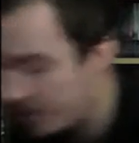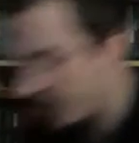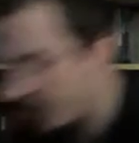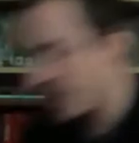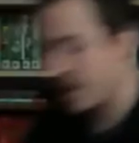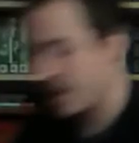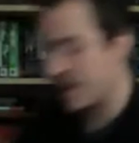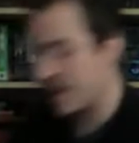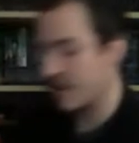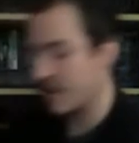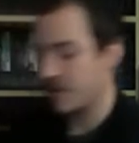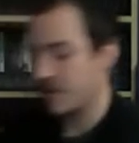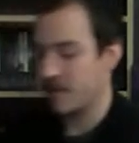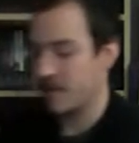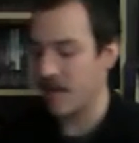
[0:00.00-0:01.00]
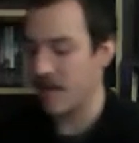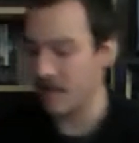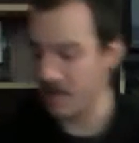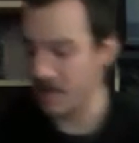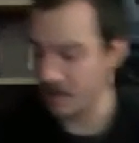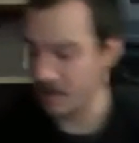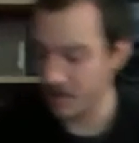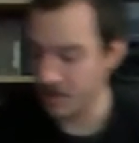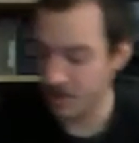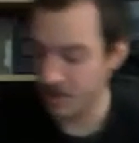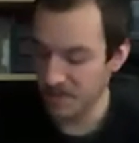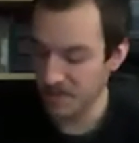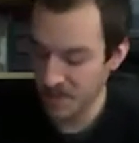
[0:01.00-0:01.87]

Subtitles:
And I got a nice little stack here to show.